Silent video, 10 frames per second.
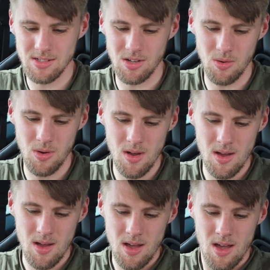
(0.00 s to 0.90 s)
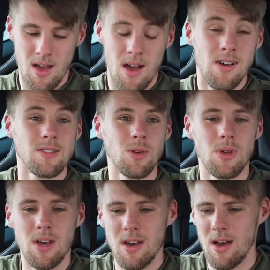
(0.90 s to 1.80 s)
So
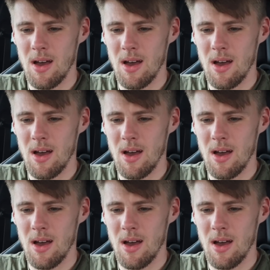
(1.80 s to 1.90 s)
yeah,